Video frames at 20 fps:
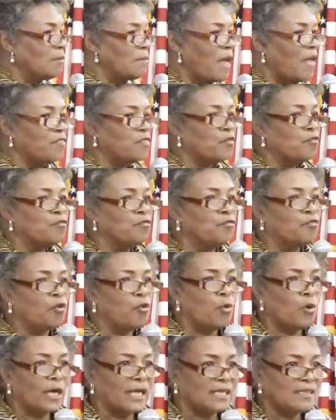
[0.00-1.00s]
and the
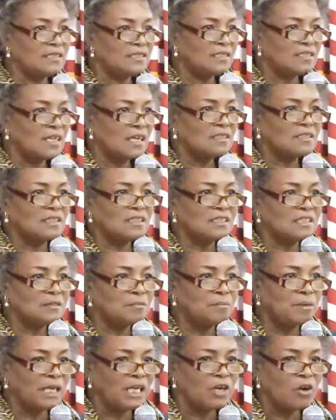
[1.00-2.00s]
voice to
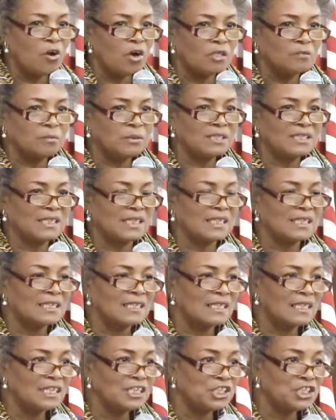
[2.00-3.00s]
speak on
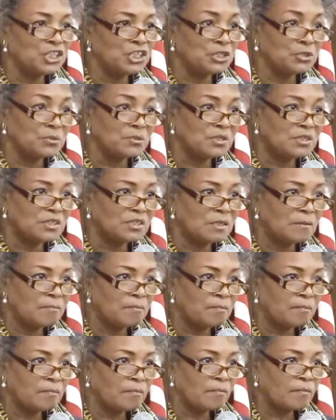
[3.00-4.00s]
particular issues.
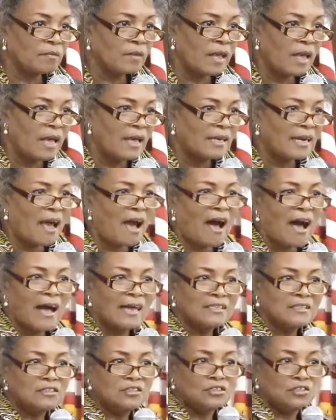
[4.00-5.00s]
Now, I
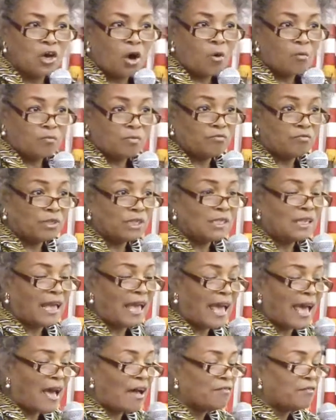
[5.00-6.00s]
don't really
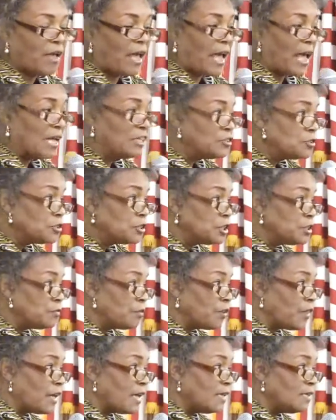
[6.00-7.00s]
have answers for
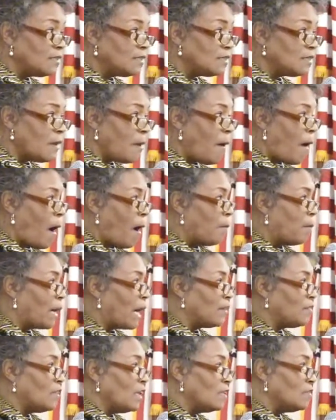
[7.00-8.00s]
this, but
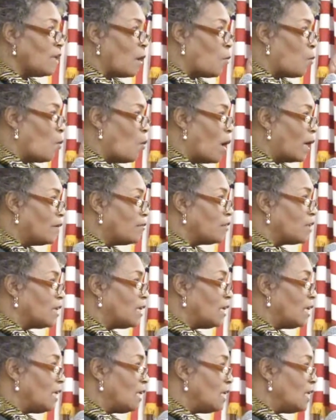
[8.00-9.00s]
I think that one of the
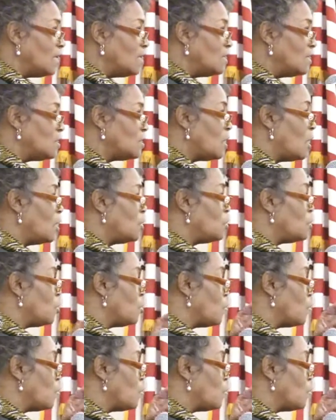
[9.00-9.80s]
keys to the